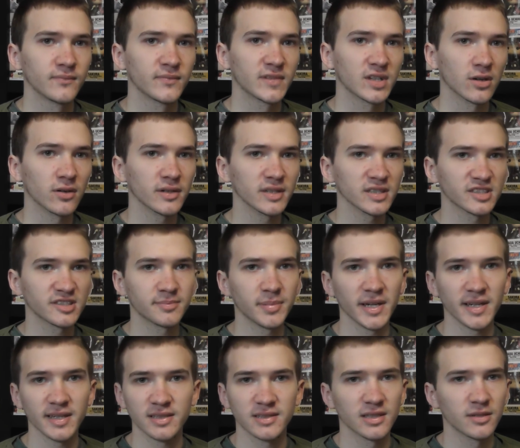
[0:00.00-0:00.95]
don't
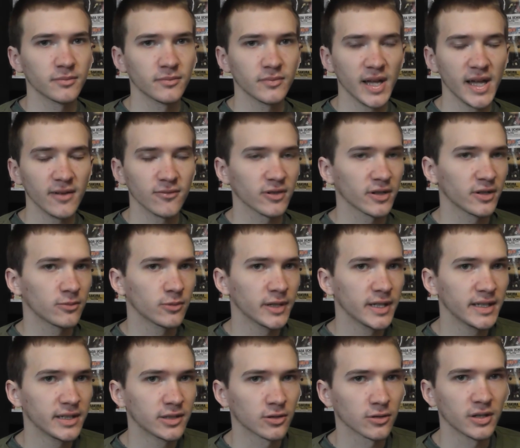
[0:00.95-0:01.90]
expect them every
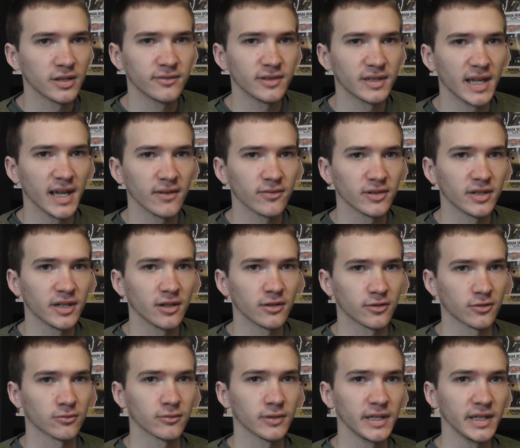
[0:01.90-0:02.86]
week or even every
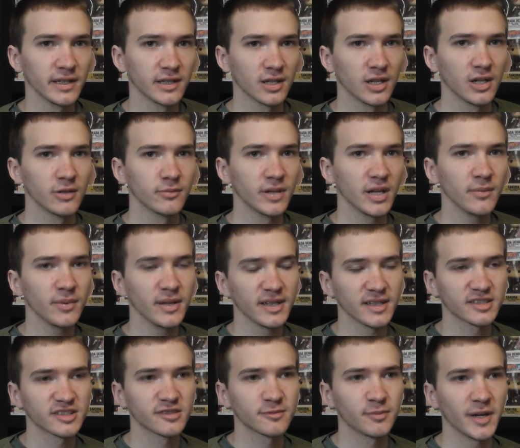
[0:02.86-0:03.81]
other week. Maybe
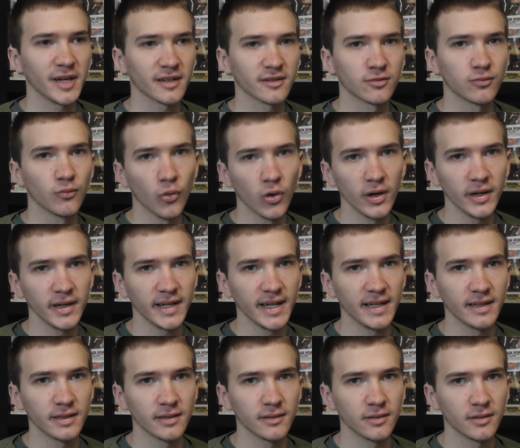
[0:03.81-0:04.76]
expect one
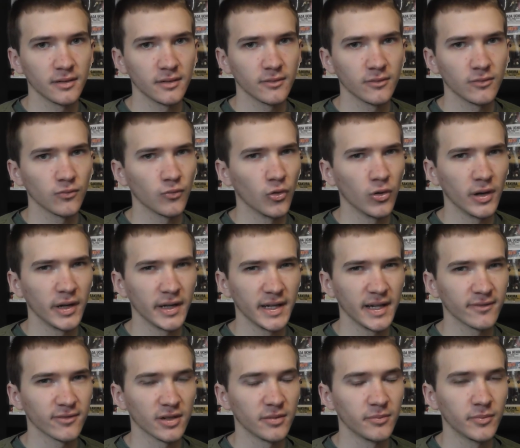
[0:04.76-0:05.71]

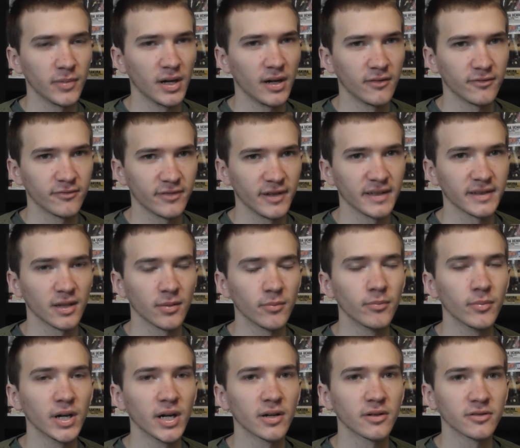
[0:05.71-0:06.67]
every month at the
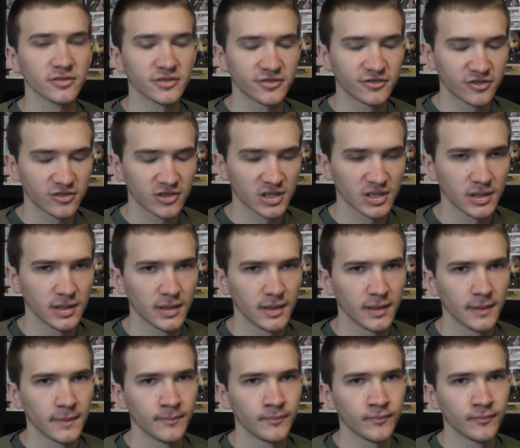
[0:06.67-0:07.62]
most,
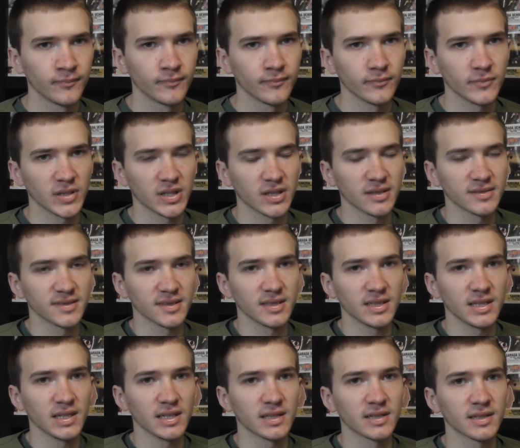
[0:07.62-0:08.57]
because
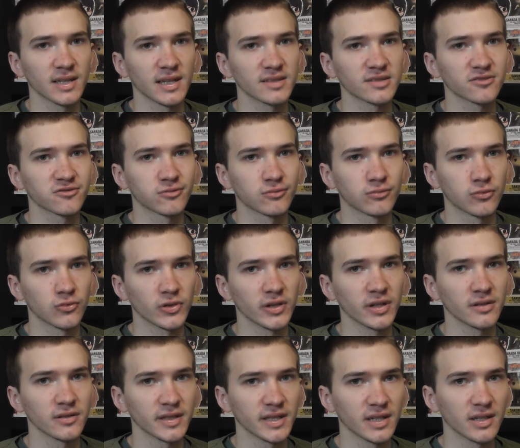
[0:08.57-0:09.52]
again, that's
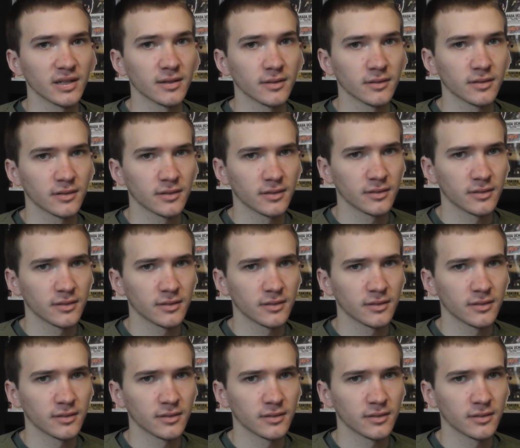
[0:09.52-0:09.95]
really